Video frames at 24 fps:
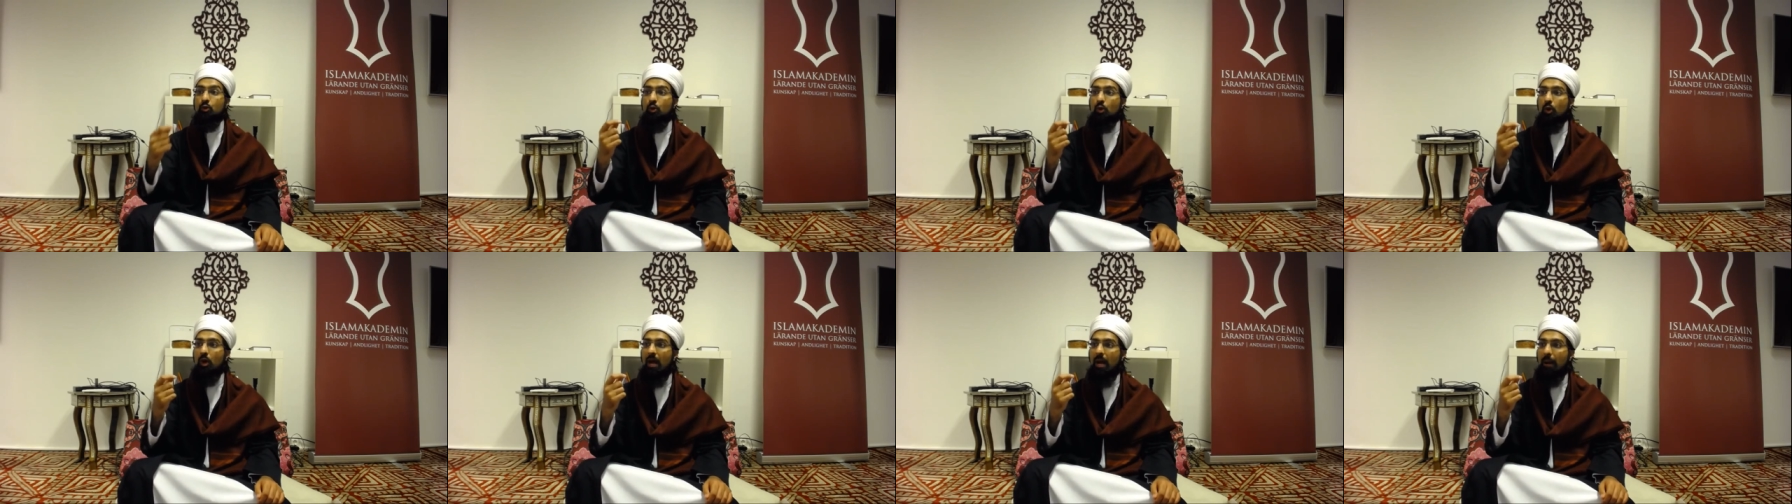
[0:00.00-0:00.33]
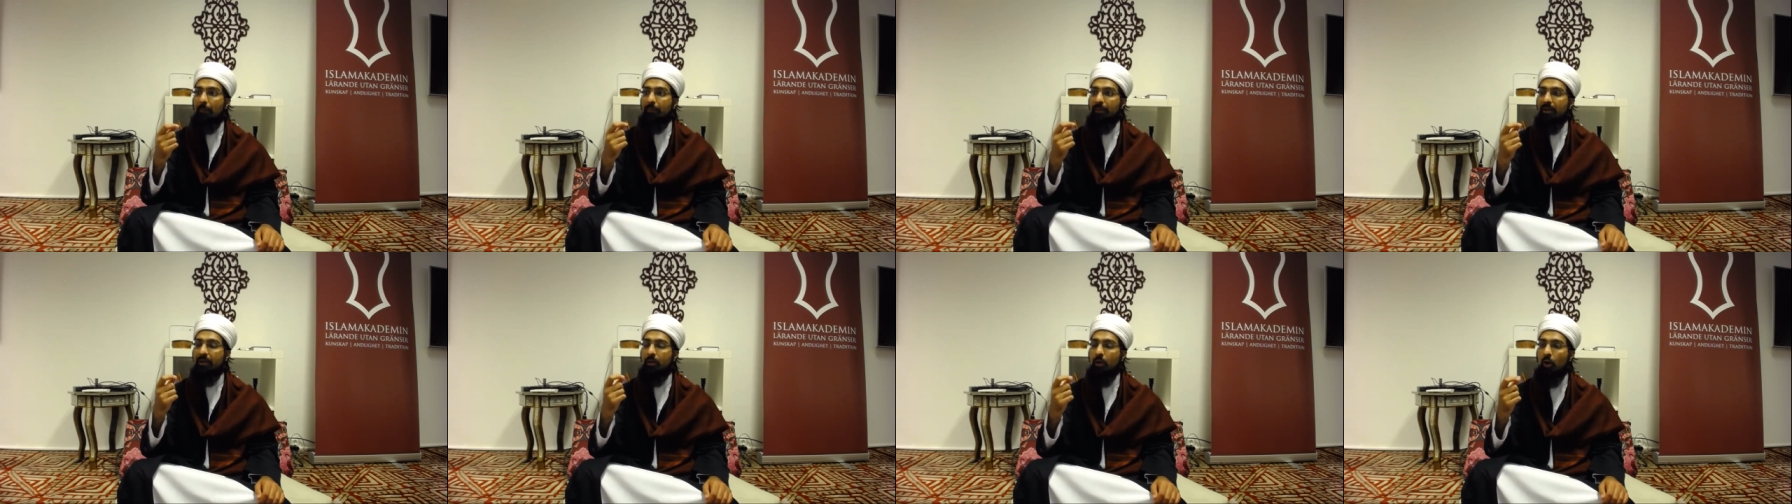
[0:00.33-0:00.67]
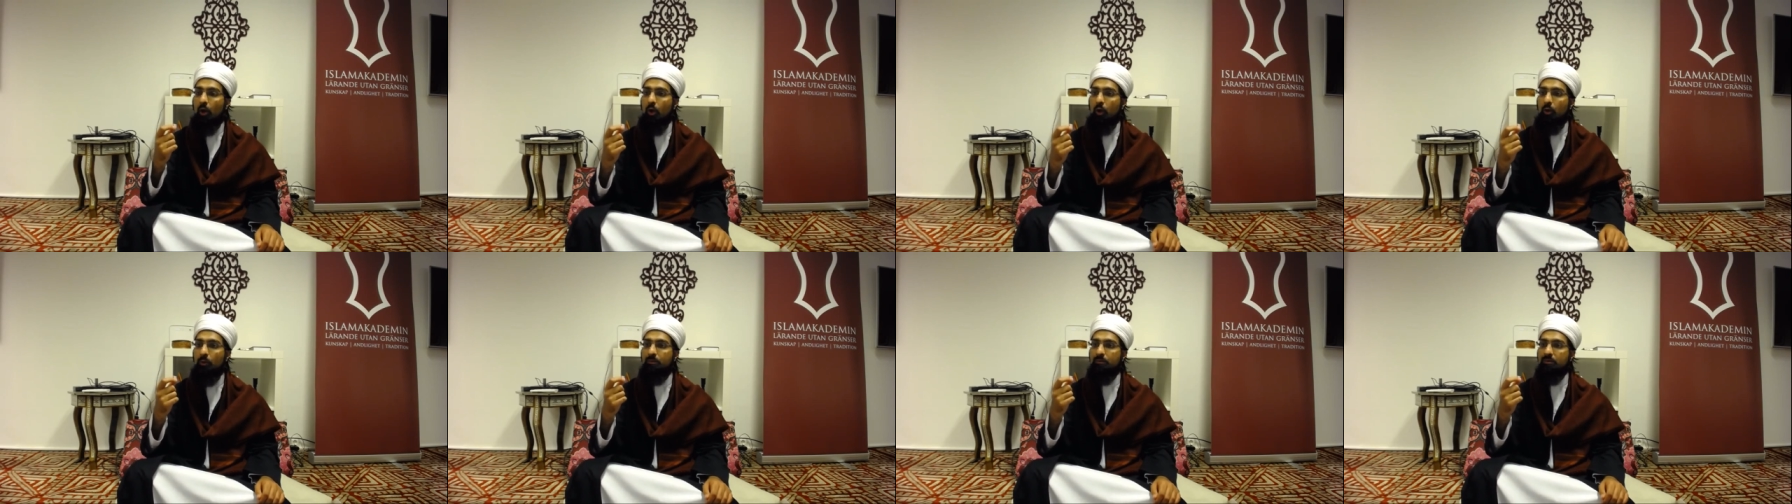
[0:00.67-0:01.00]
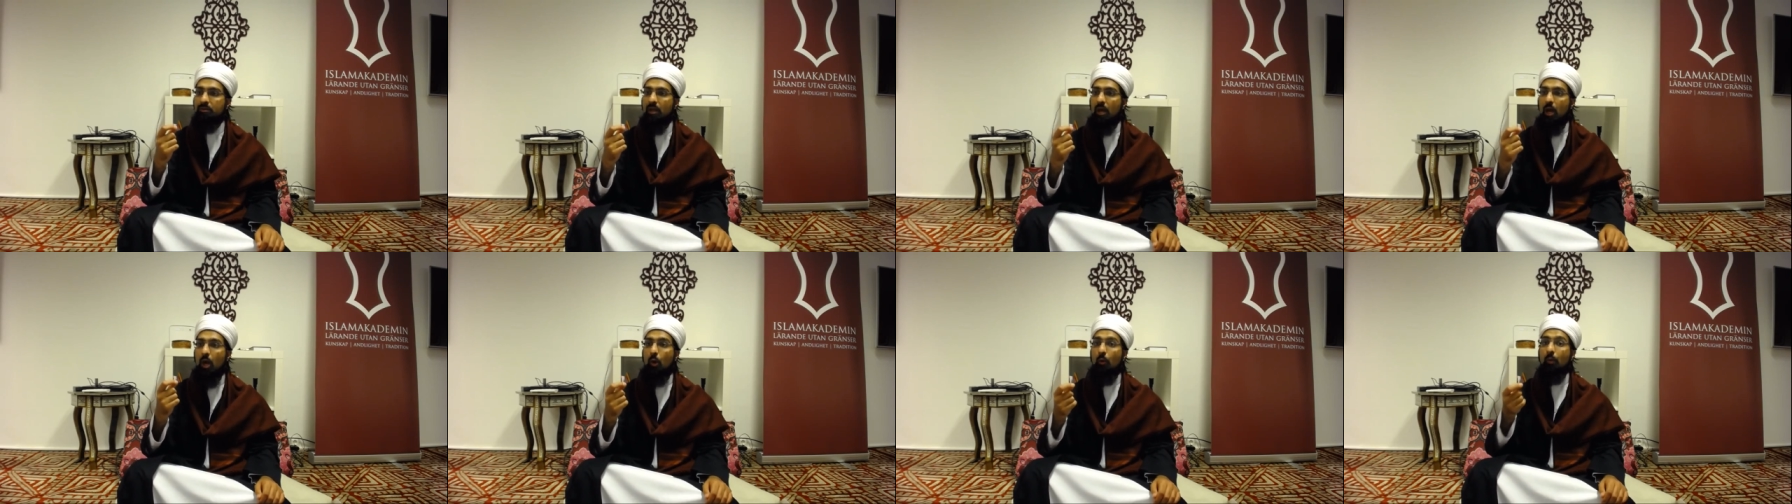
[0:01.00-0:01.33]
up in homes
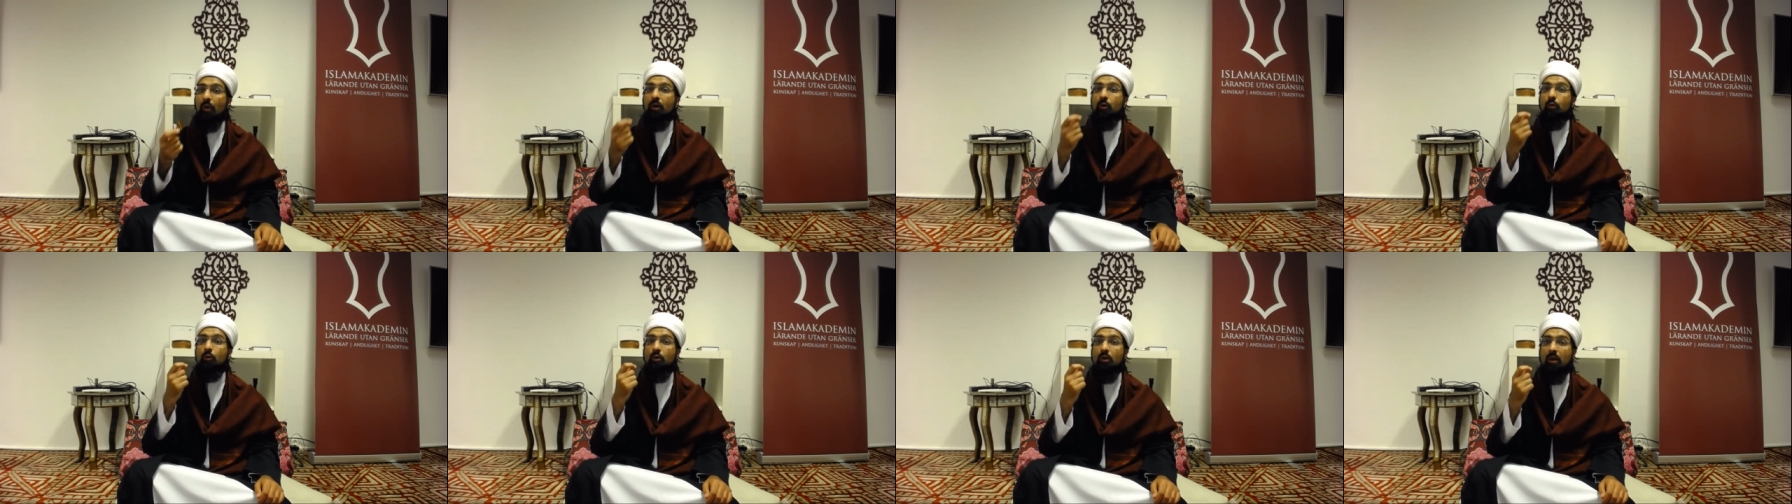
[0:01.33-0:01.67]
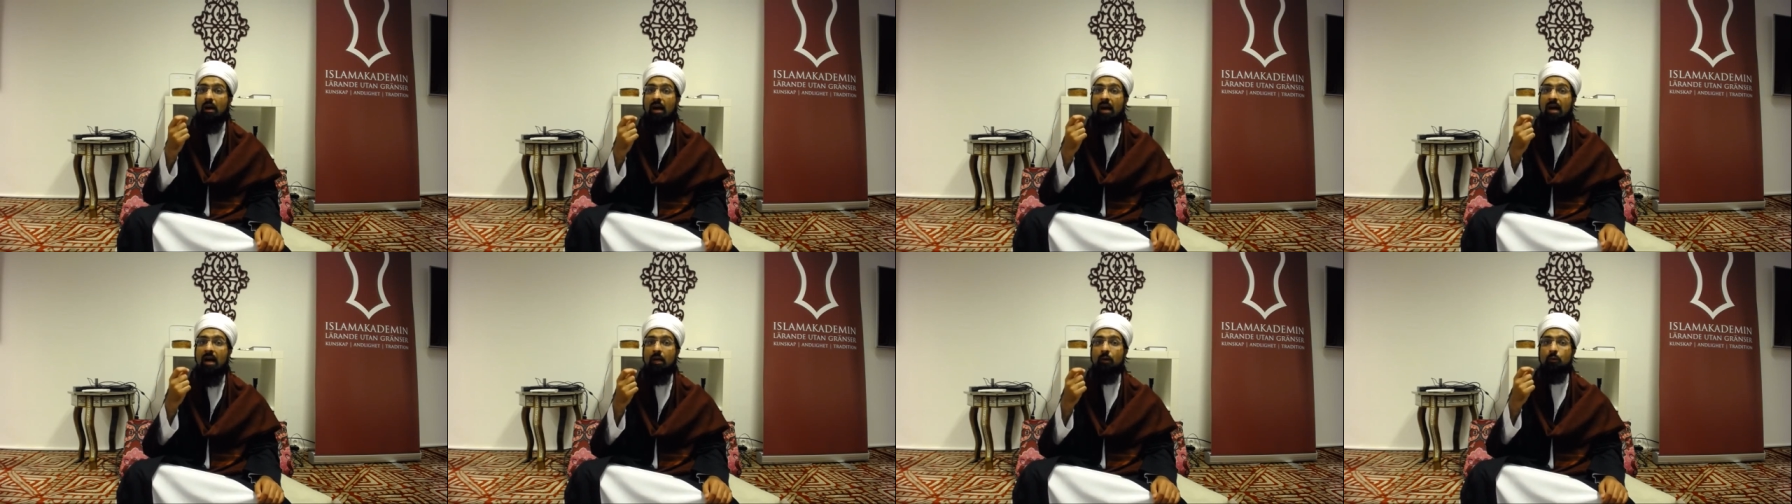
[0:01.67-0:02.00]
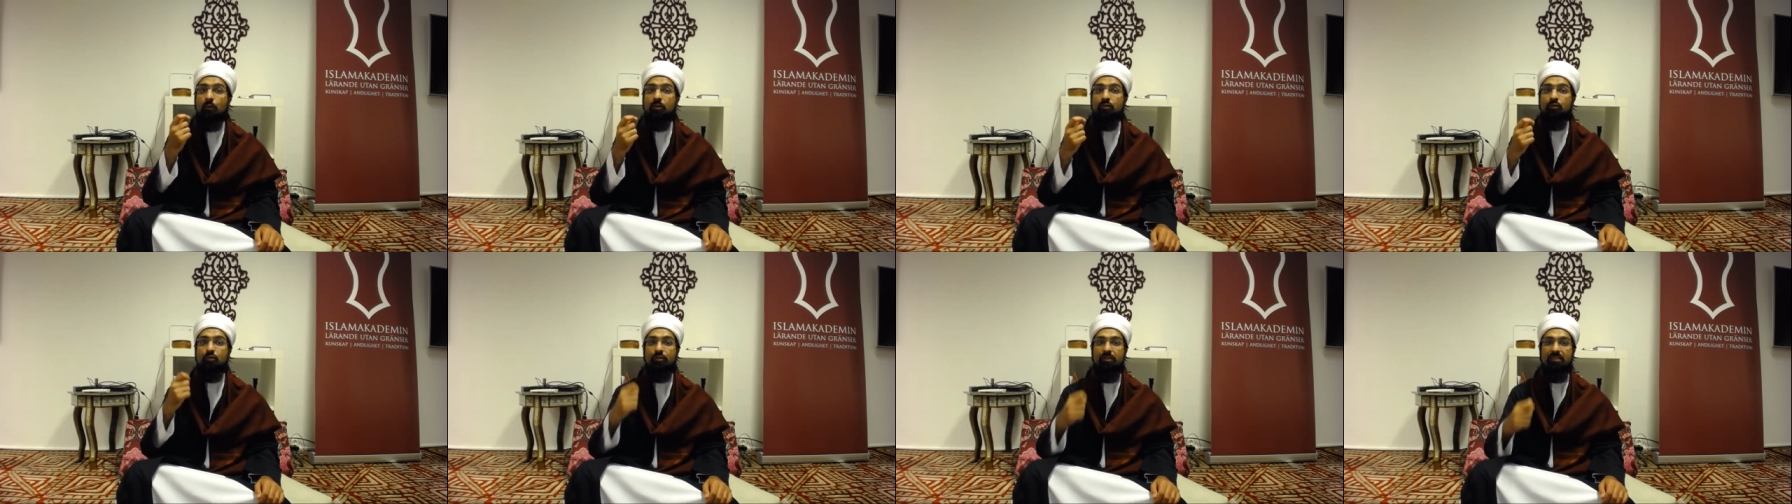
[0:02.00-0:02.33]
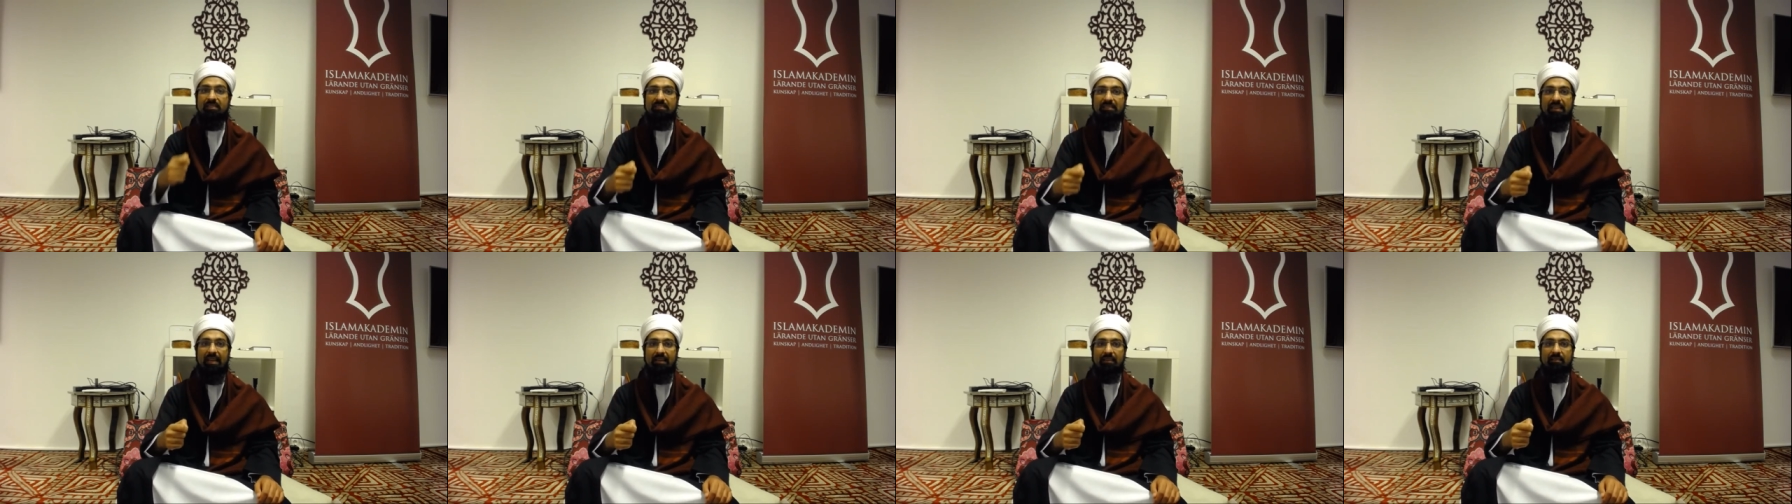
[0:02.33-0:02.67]
where Quran was
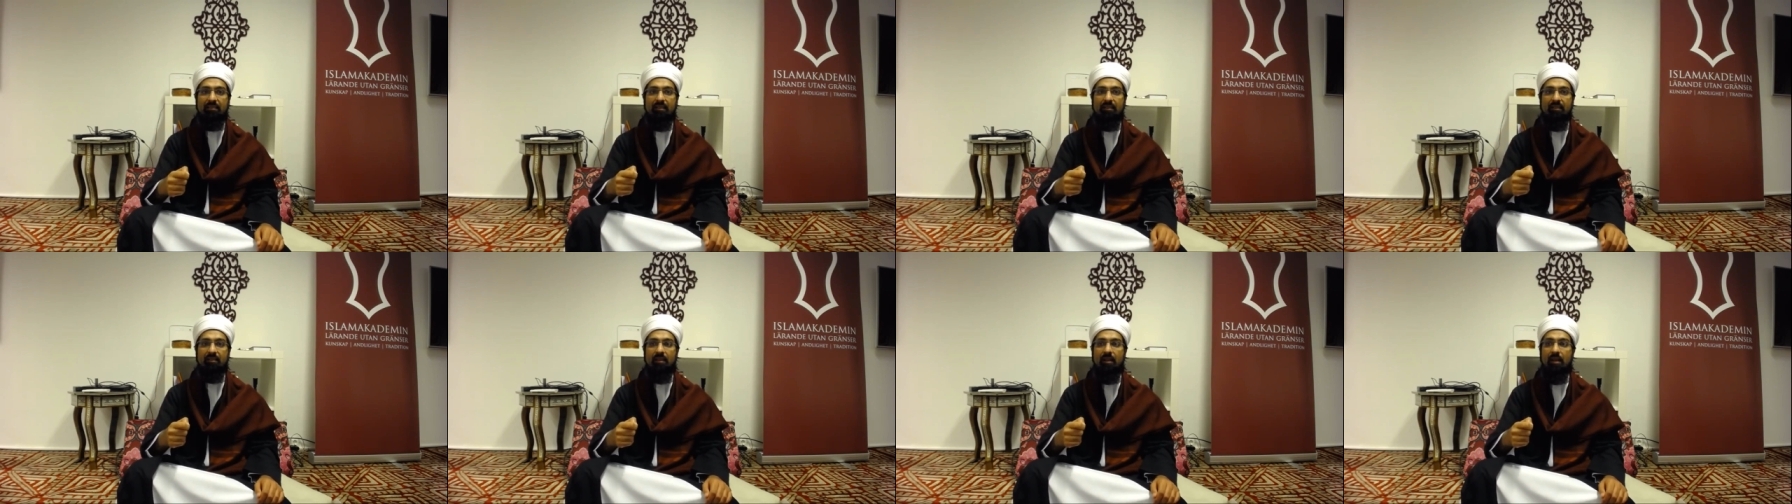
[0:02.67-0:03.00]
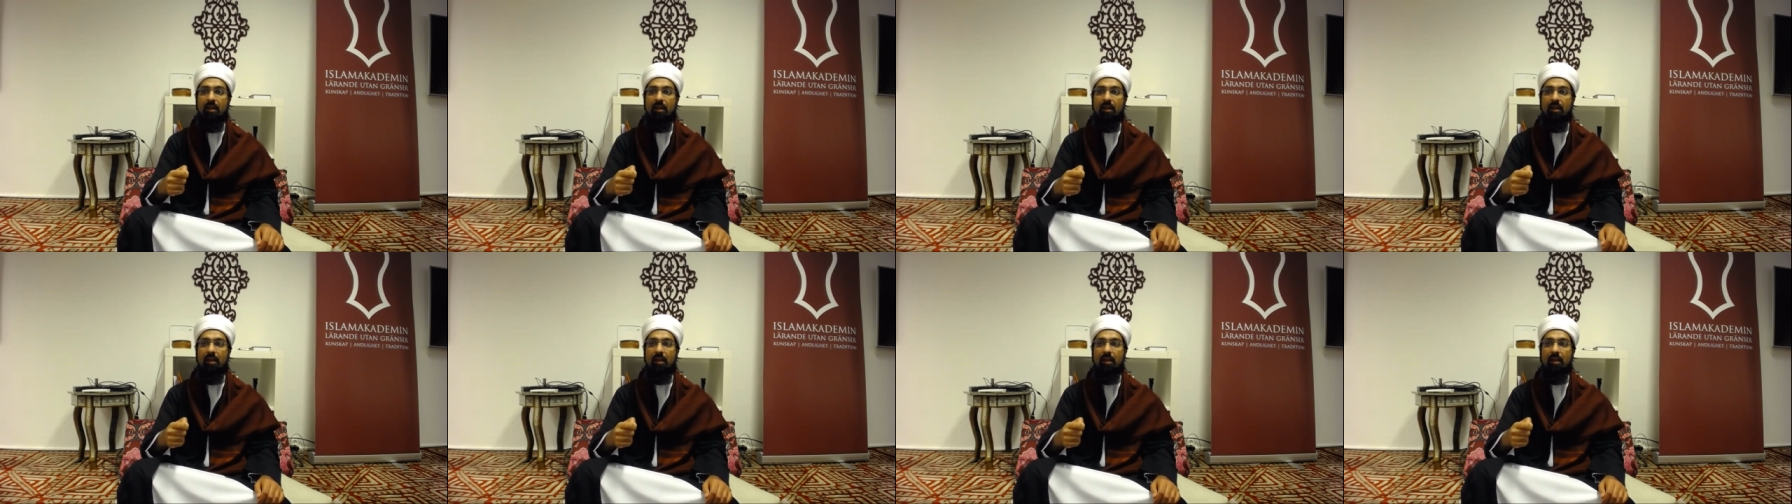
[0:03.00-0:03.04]
recited.